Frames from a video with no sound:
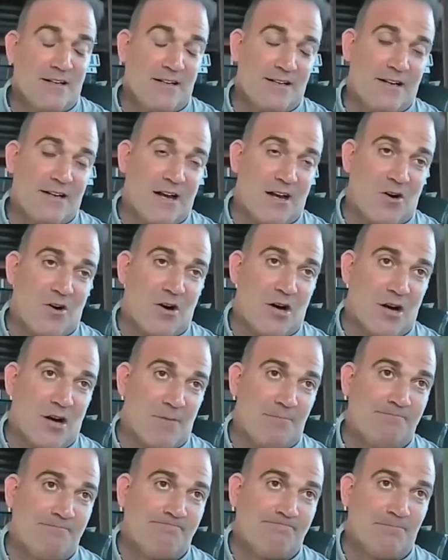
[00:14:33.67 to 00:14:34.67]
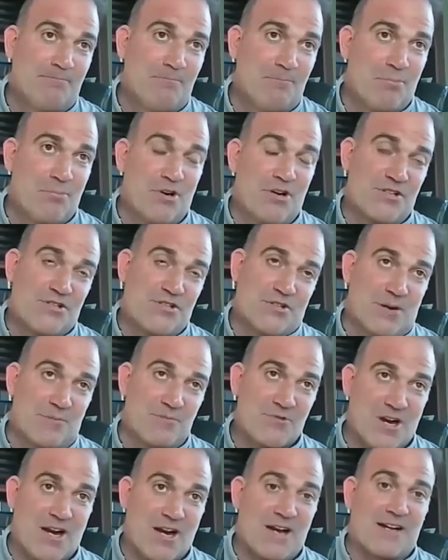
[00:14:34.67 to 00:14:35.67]
And now pretty soon
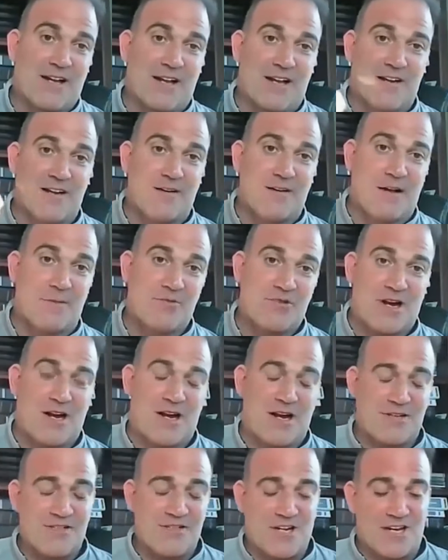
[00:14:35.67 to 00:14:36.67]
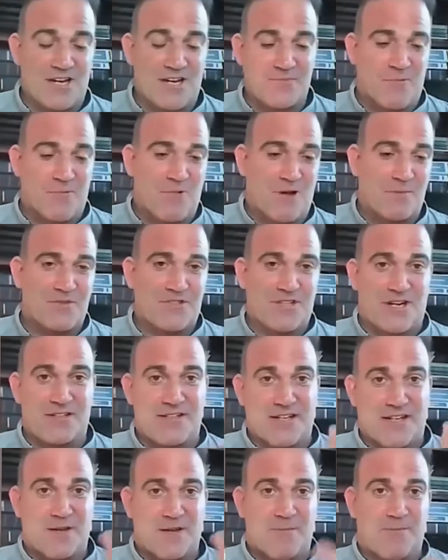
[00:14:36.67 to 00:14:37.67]
I changed my website
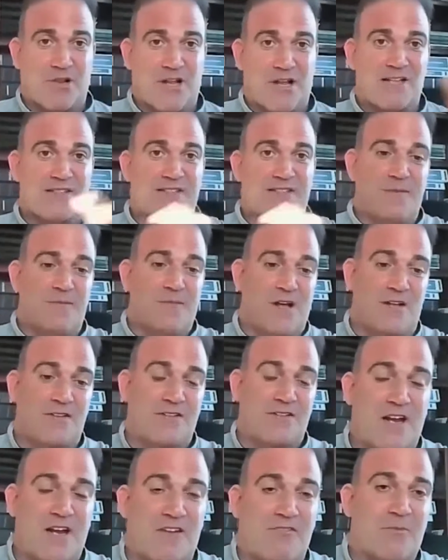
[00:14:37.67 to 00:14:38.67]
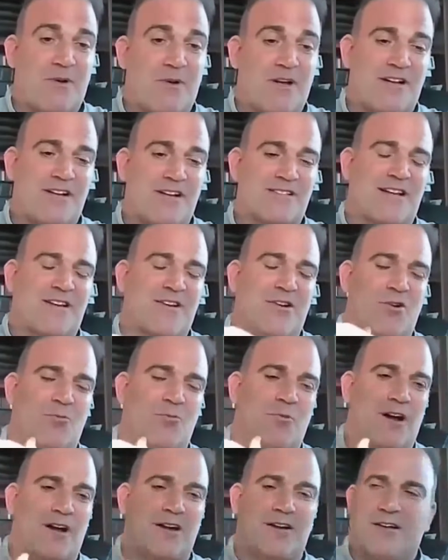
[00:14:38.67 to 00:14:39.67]
to get a blast email to everybody, because I
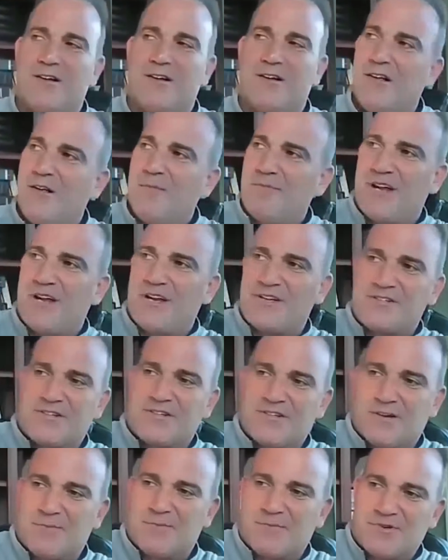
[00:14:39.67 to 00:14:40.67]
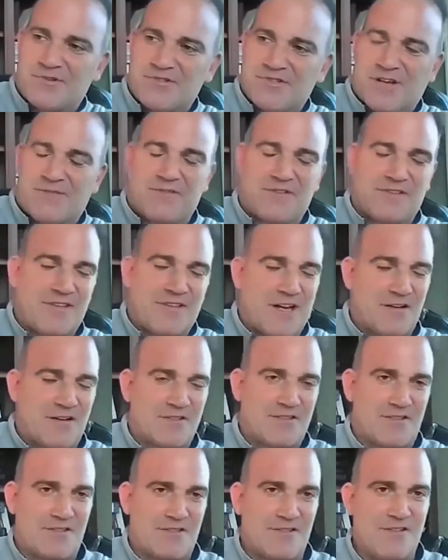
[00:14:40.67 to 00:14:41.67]
don't want patient number
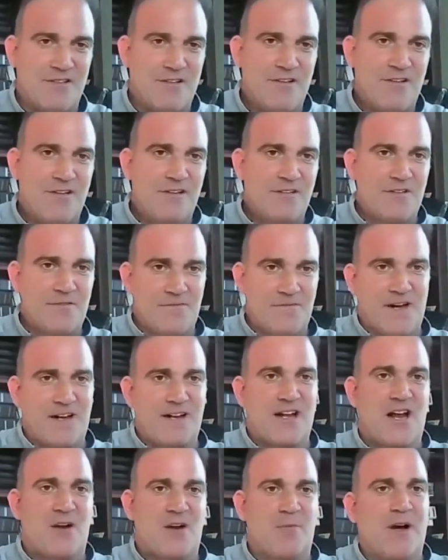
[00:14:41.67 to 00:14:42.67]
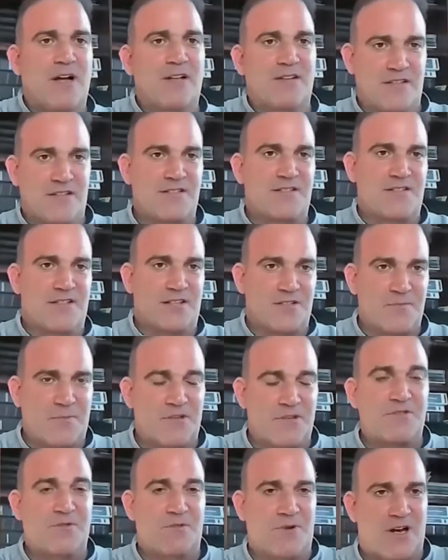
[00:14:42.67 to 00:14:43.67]
7,000 to find out about this 6
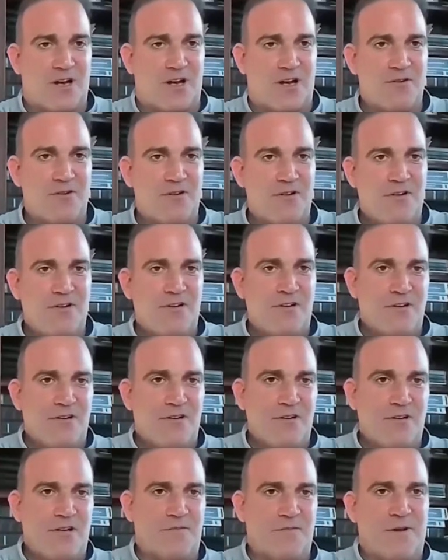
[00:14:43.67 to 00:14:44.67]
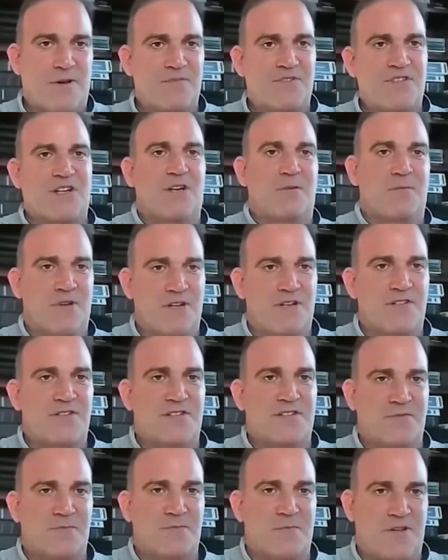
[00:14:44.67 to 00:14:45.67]
months from now if I'm seeing them in a
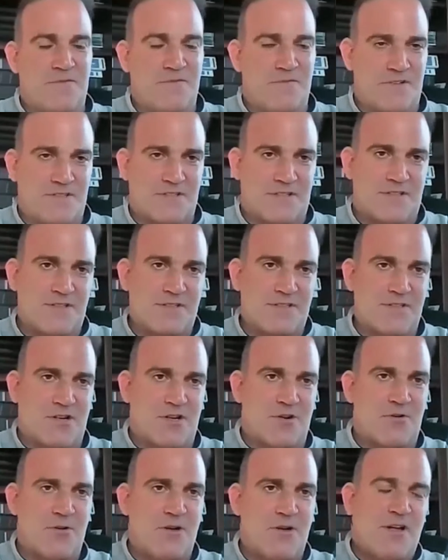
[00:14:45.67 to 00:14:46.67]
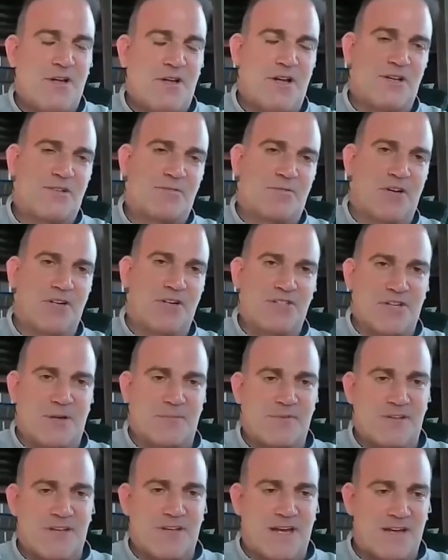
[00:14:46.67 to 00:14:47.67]
6-month visit. So it's really
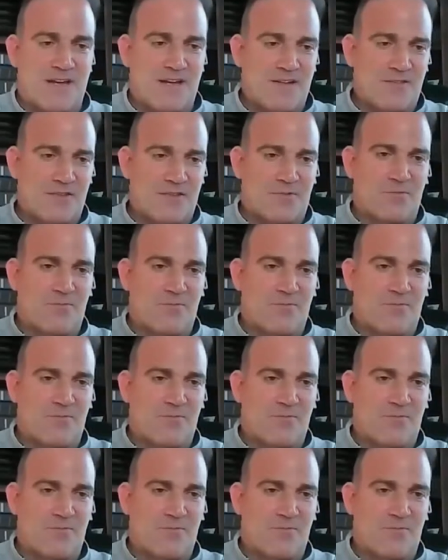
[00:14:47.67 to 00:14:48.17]
something that